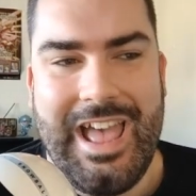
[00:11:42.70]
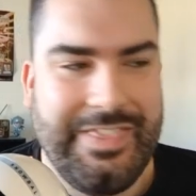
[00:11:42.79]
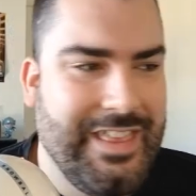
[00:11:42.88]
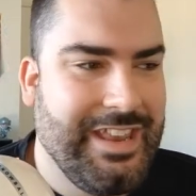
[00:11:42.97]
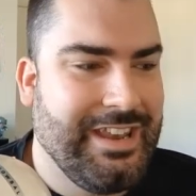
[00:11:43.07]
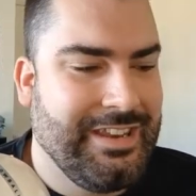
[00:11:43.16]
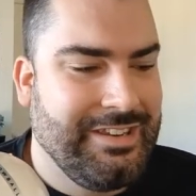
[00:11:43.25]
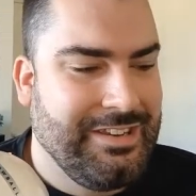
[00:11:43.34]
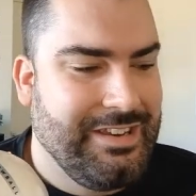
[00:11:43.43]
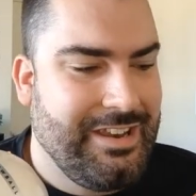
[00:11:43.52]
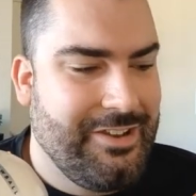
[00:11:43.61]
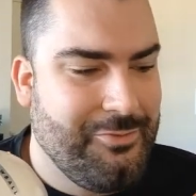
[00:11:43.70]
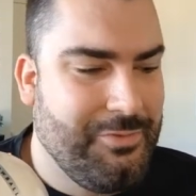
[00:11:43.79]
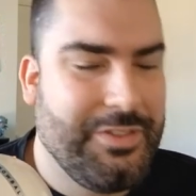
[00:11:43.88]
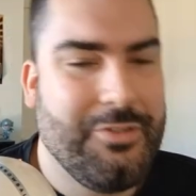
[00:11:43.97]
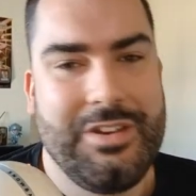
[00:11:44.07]
And then
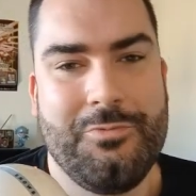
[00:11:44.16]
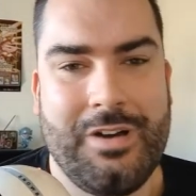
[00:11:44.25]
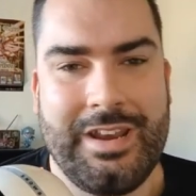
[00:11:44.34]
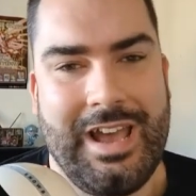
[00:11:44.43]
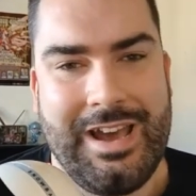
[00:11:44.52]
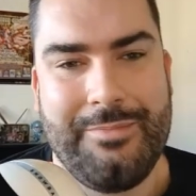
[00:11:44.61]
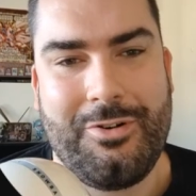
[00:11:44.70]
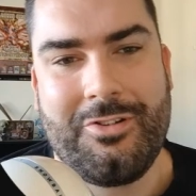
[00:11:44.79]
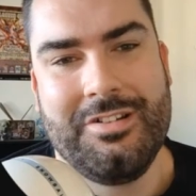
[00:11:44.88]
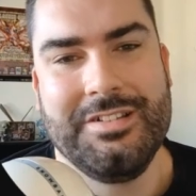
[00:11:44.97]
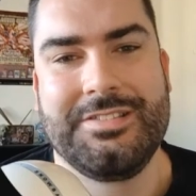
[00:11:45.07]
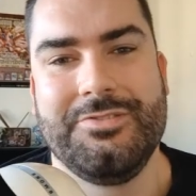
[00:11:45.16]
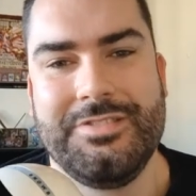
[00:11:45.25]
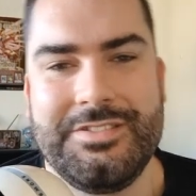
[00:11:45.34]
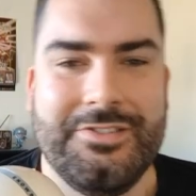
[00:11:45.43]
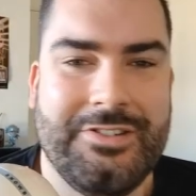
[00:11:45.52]
with only 1 Harp Horror, as soon
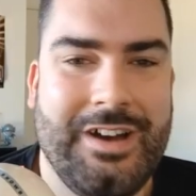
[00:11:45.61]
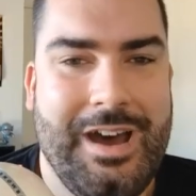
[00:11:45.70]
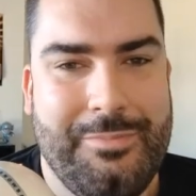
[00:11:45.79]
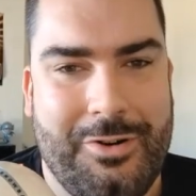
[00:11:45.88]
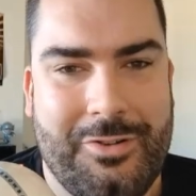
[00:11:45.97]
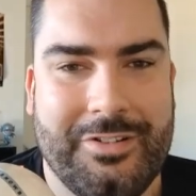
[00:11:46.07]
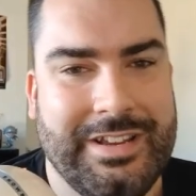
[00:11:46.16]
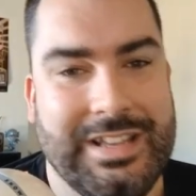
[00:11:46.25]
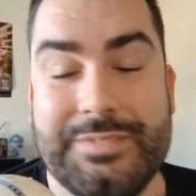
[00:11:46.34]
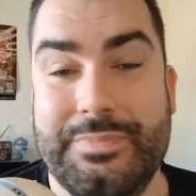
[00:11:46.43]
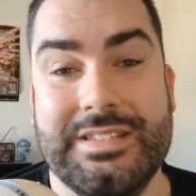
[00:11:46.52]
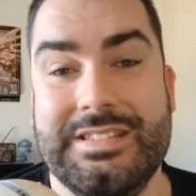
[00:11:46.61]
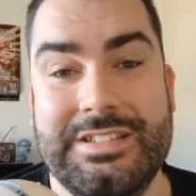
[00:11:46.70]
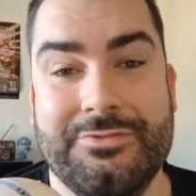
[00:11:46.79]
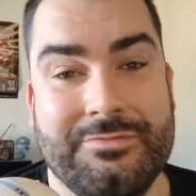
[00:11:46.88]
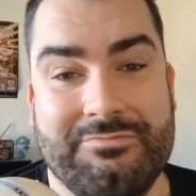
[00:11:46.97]
as your Harp Horror gets
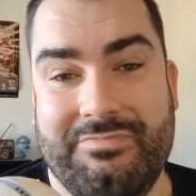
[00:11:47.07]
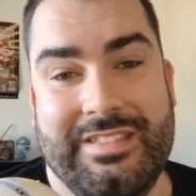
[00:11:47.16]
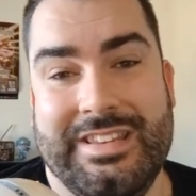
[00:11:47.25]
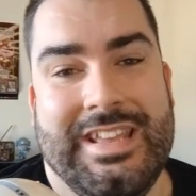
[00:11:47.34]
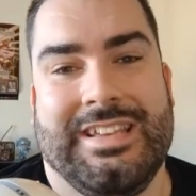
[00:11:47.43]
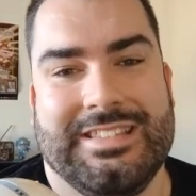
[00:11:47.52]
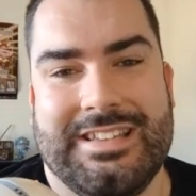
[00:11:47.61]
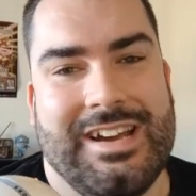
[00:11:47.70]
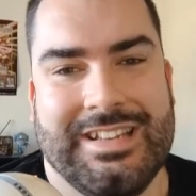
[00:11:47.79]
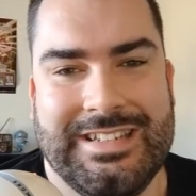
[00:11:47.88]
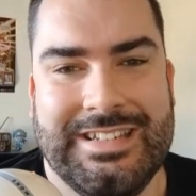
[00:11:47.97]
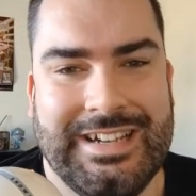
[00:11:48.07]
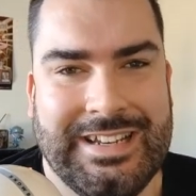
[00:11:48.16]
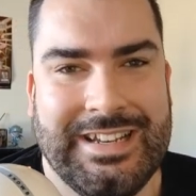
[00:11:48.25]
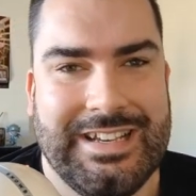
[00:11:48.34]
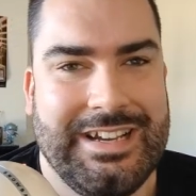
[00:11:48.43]
bestial, the deck is kind of
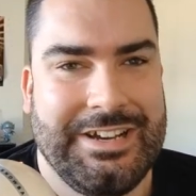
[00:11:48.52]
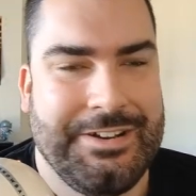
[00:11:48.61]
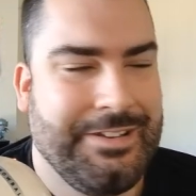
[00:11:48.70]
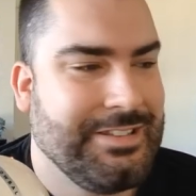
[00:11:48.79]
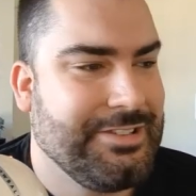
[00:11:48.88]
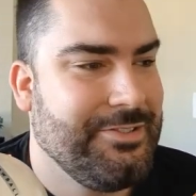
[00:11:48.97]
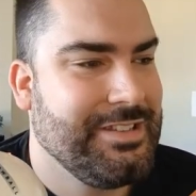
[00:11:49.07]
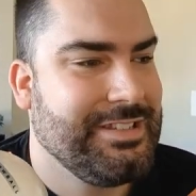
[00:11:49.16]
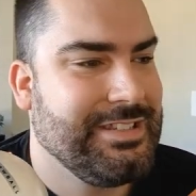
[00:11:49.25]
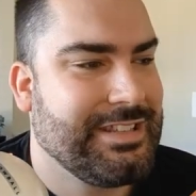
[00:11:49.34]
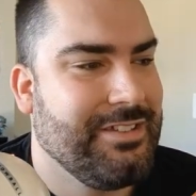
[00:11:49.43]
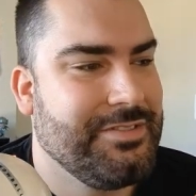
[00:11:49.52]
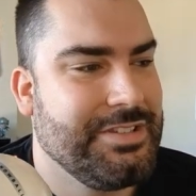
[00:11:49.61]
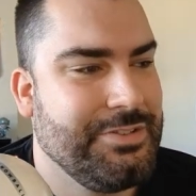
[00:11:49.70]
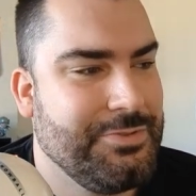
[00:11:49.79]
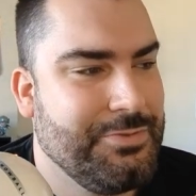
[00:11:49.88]
done. So this just
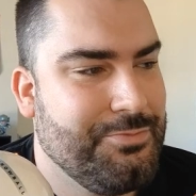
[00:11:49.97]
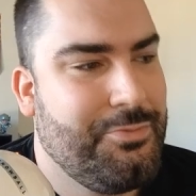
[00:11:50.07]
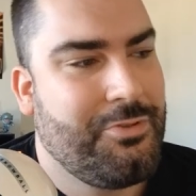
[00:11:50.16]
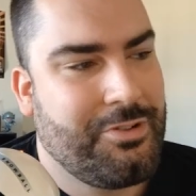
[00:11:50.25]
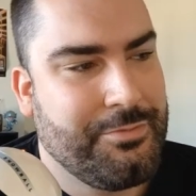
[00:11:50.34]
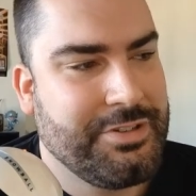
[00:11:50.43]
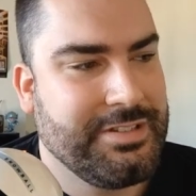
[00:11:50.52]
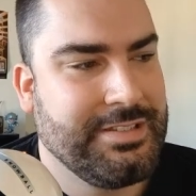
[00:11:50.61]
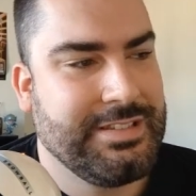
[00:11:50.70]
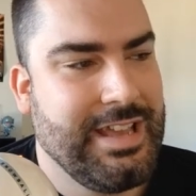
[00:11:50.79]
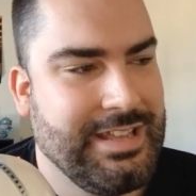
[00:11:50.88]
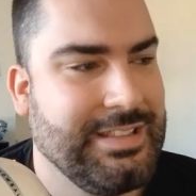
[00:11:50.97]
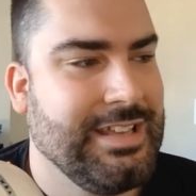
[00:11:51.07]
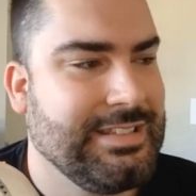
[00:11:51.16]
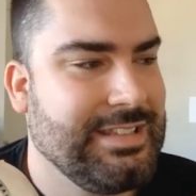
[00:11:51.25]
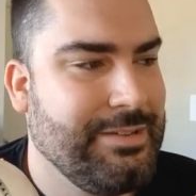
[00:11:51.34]
gives you more options at
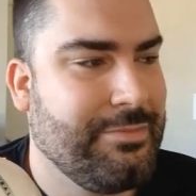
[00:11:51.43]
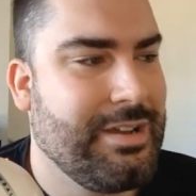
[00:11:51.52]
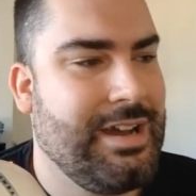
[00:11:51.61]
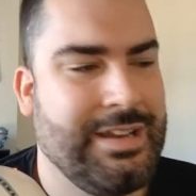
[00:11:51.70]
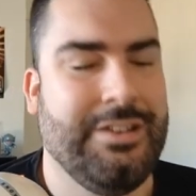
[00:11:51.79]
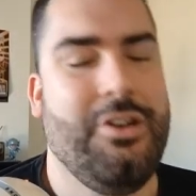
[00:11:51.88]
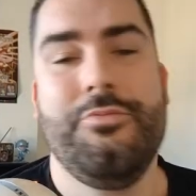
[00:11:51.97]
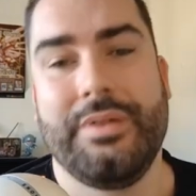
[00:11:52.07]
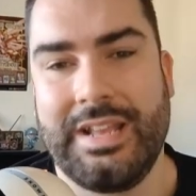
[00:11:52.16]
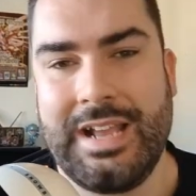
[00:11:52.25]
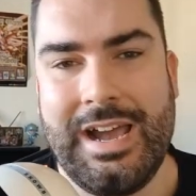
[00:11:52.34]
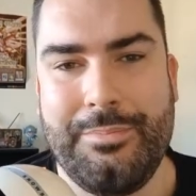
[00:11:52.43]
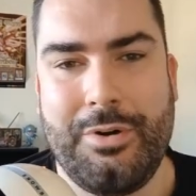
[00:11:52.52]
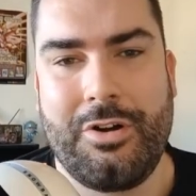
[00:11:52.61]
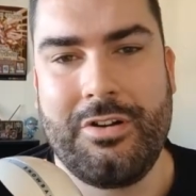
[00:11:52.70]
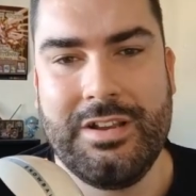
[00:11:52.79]
that same card, and opening Harp
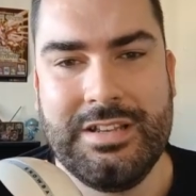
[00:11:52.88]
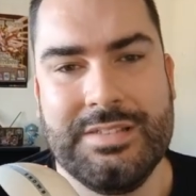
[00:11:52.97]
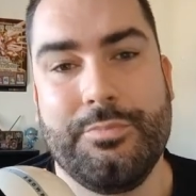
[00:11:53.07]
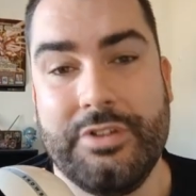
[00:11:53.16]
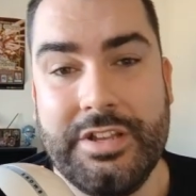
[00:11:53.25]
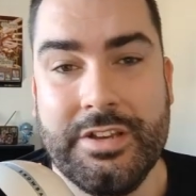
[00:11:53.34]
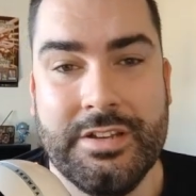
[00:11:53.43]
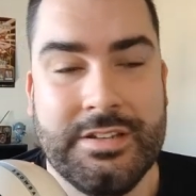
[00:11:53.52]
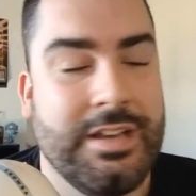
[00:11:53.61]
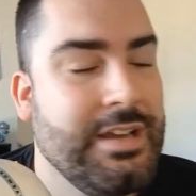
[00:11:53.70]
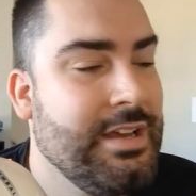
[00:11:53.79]
Horror is pretty good.